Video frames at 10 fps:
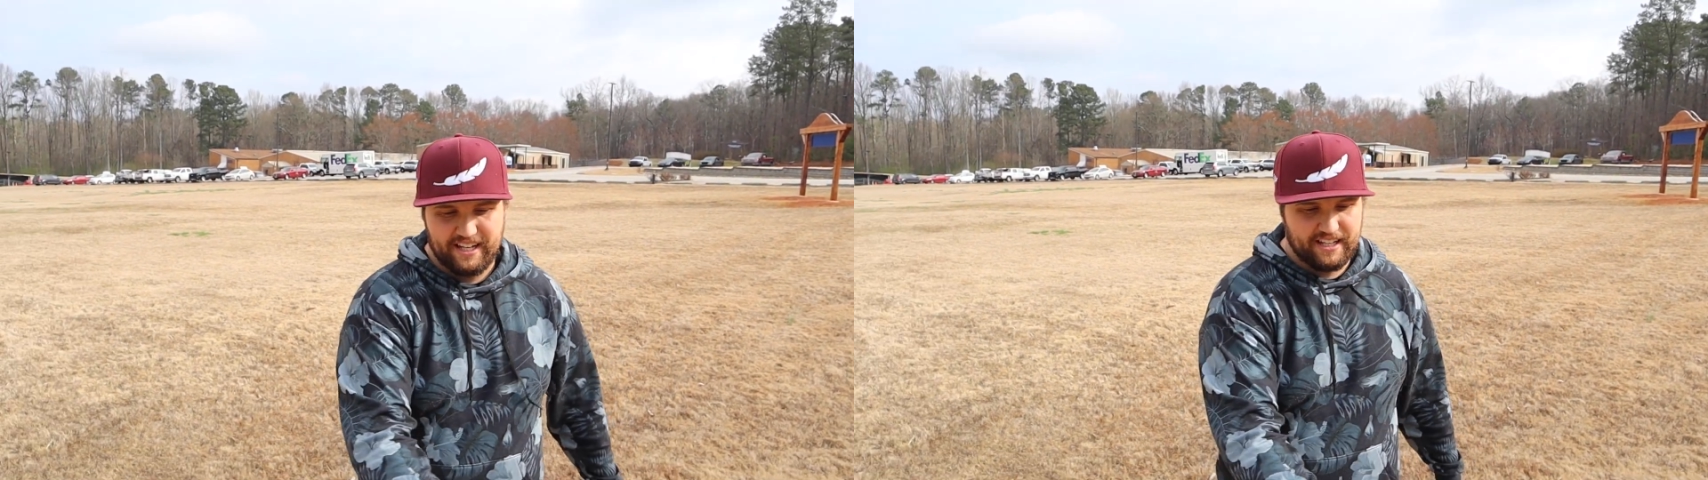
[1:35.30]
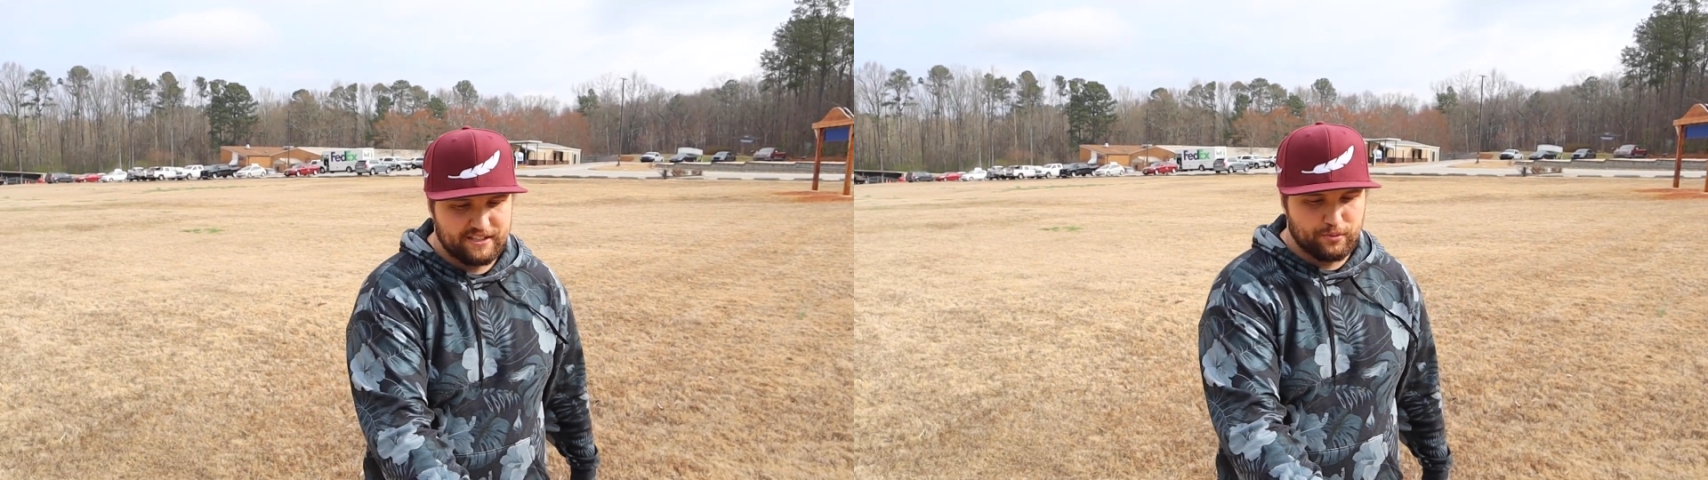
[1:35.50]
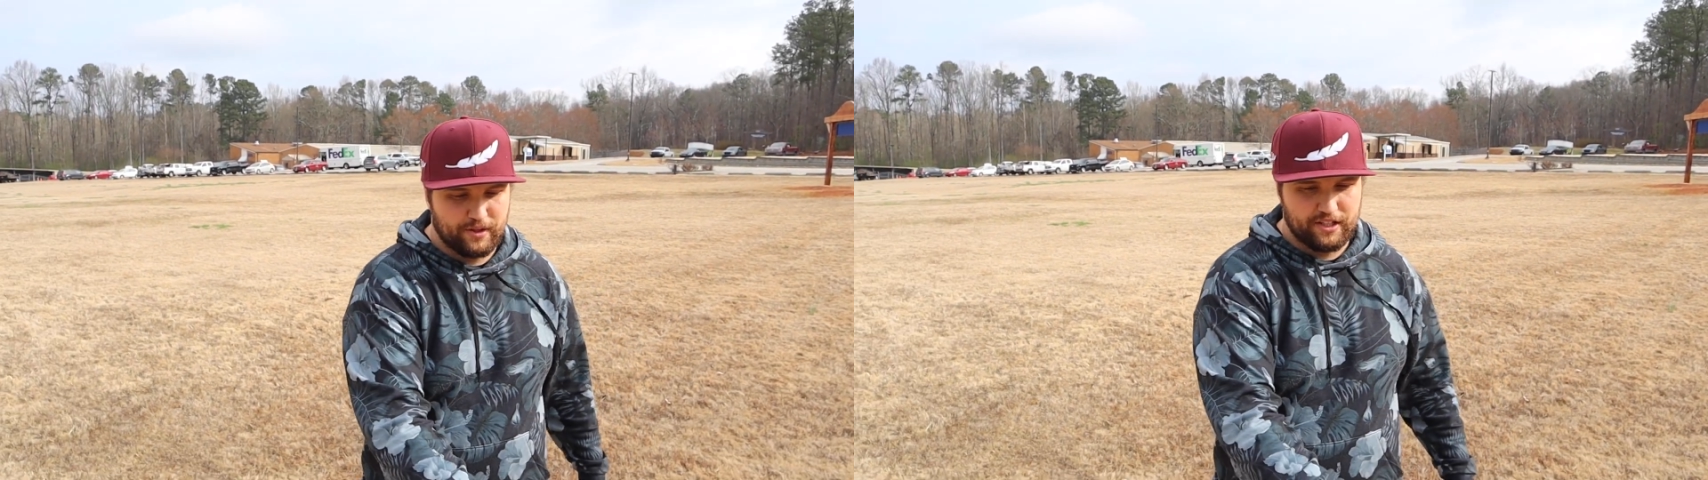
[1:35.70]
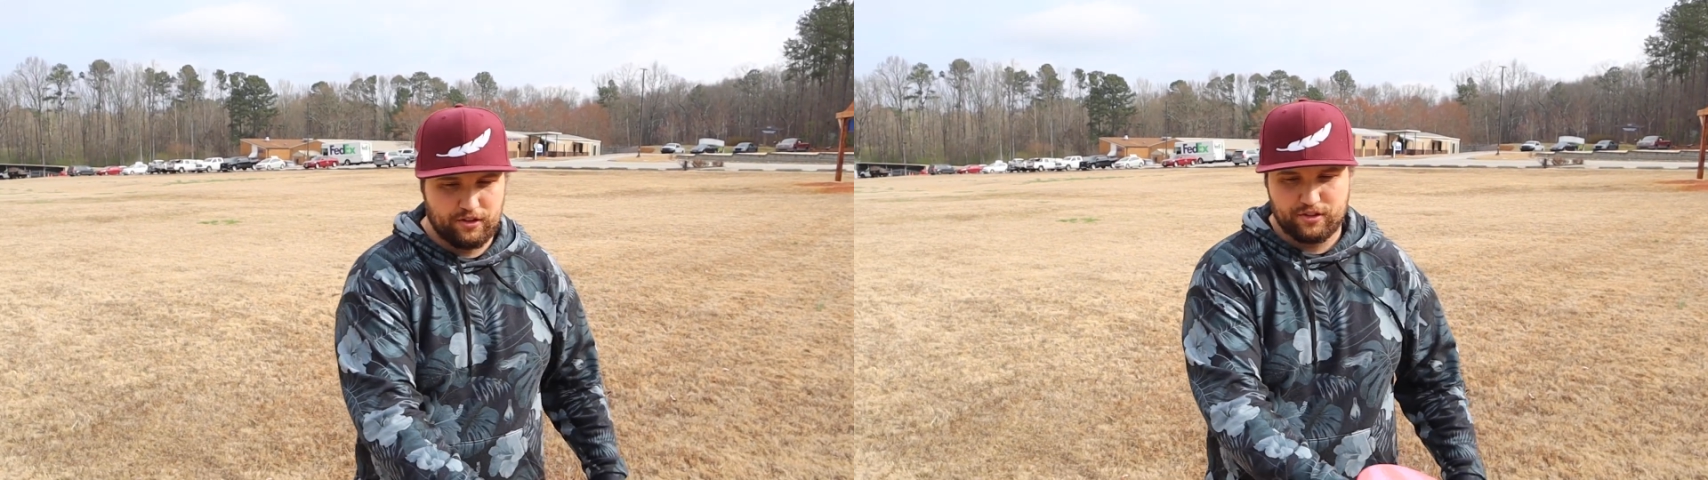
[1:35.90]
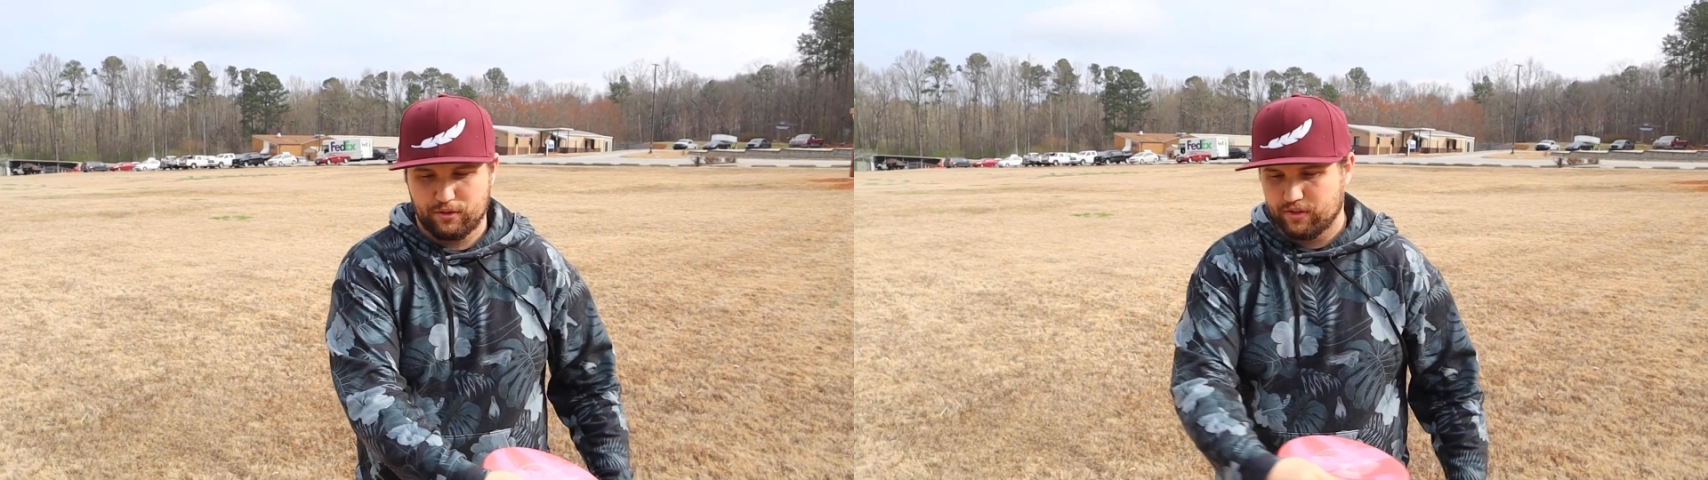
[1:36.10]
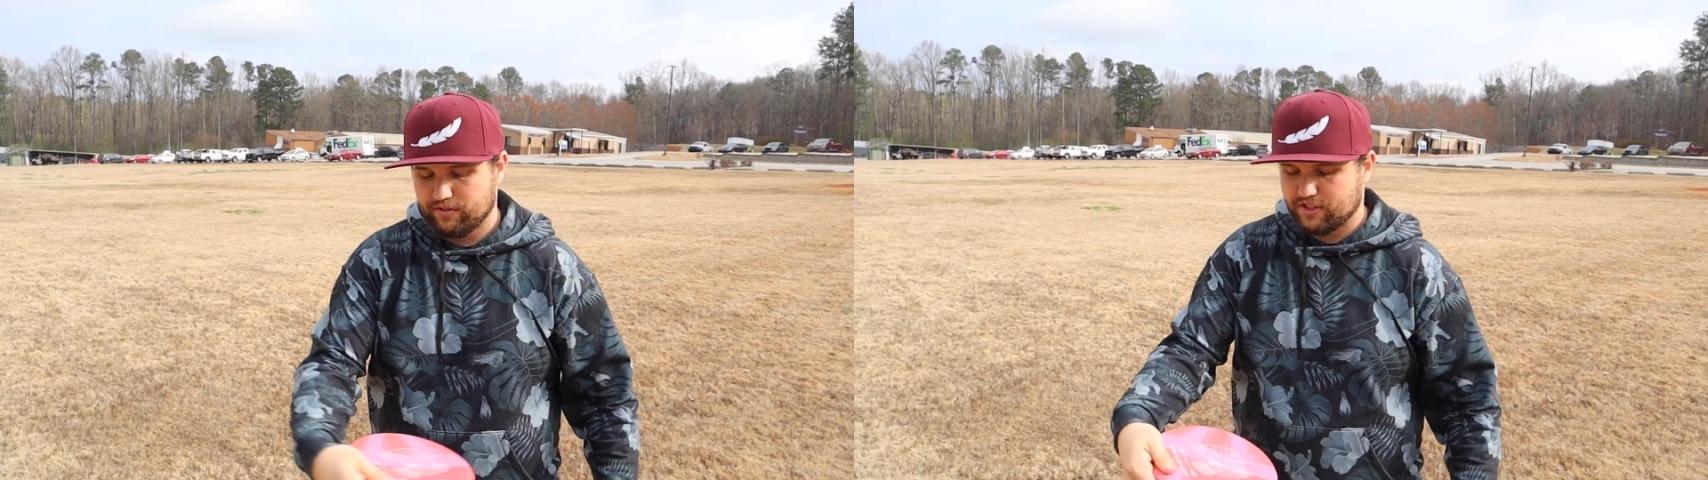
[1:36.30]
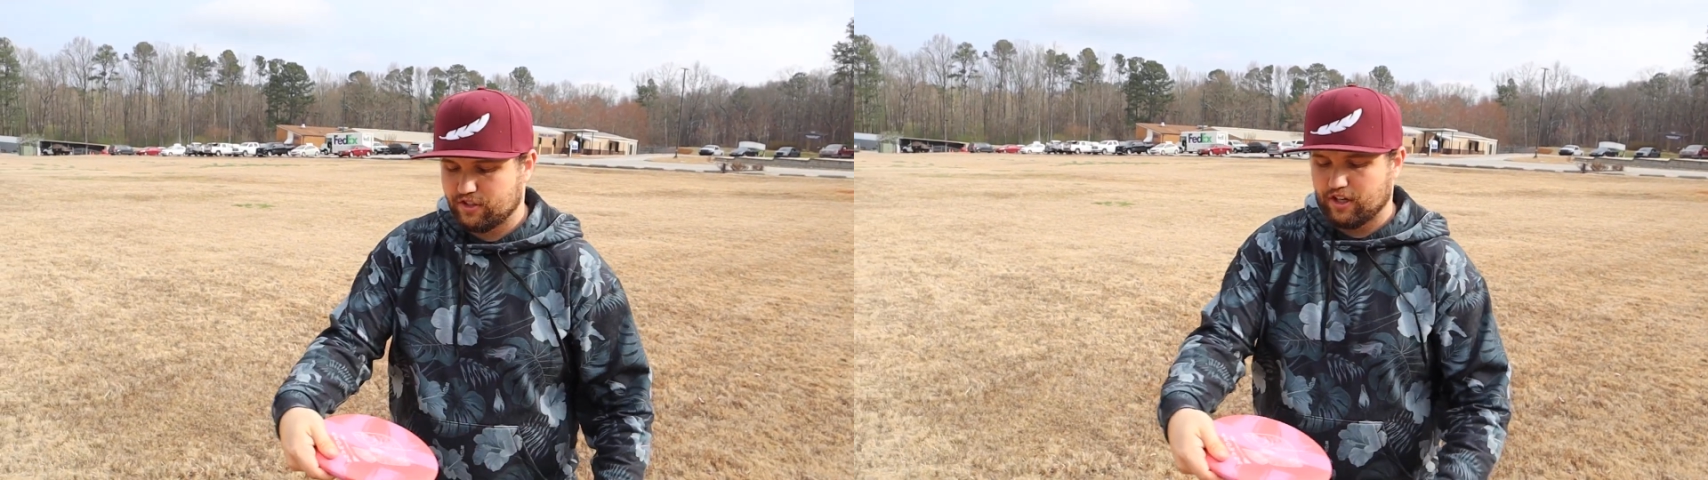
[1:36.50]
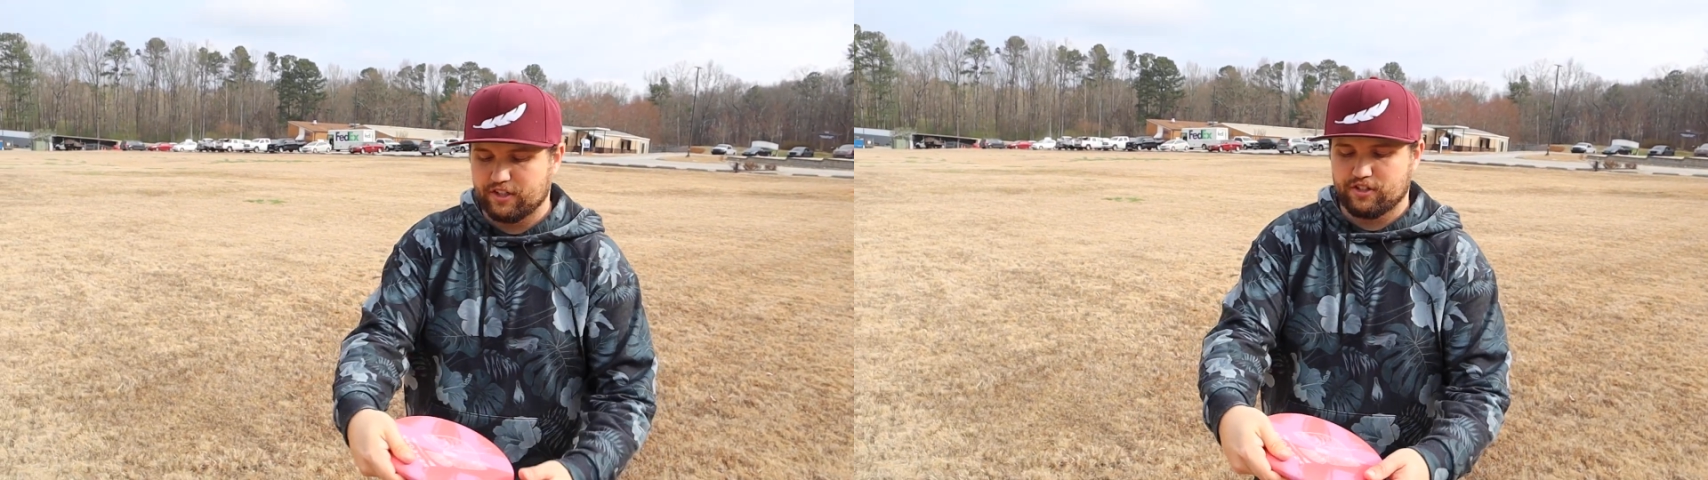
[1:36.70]
is when you sort of
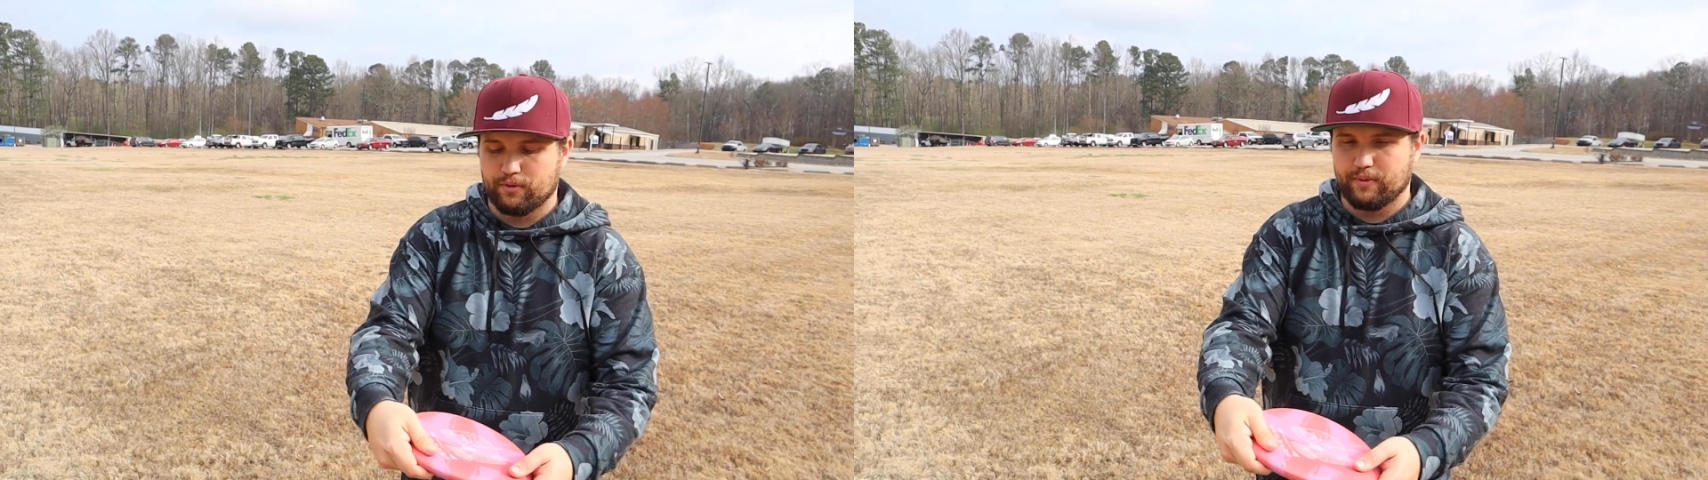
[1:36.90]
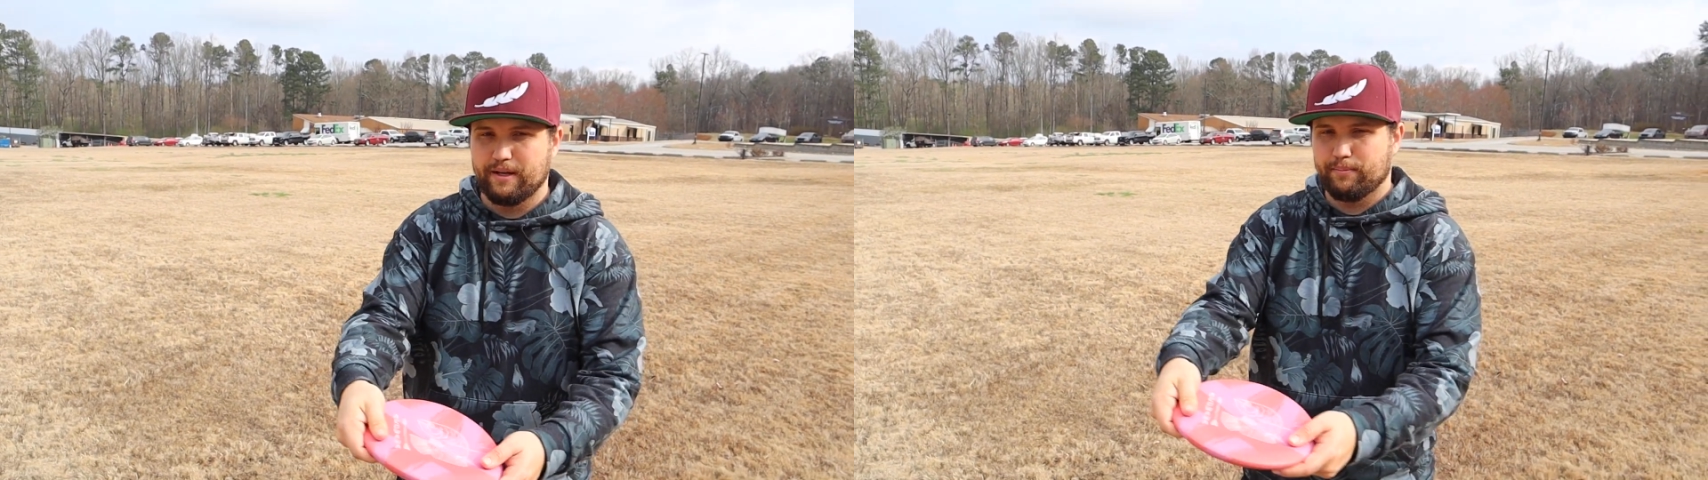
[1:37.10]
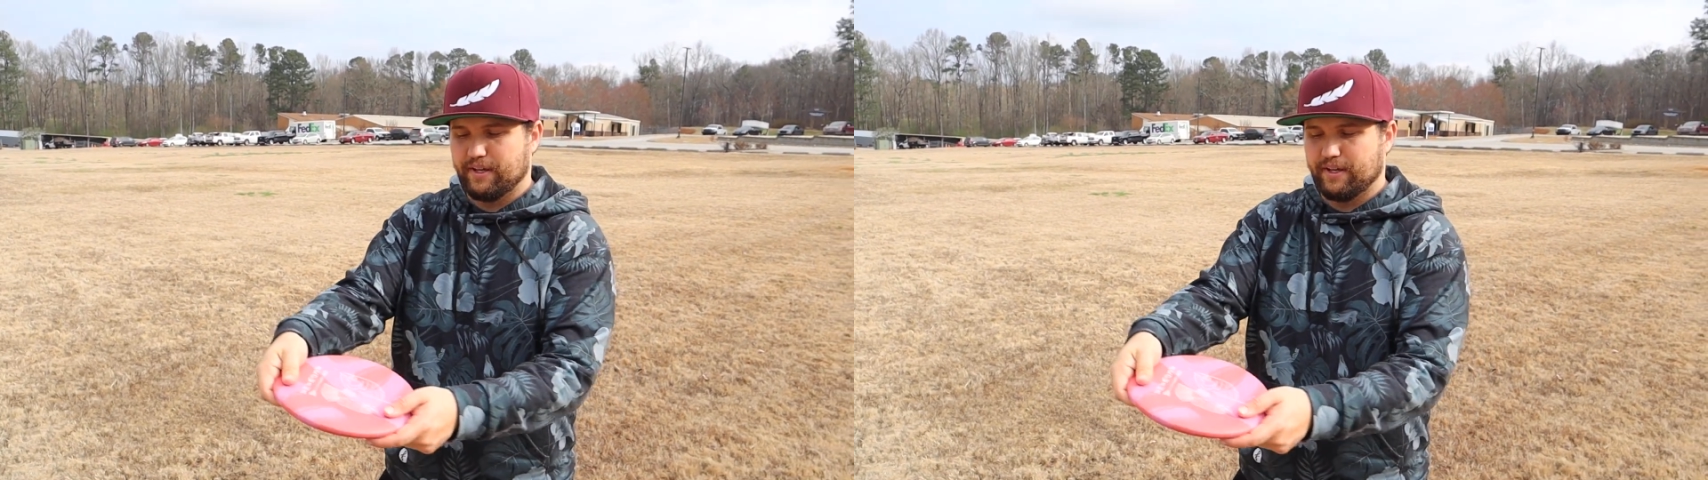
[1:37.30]
start to rip,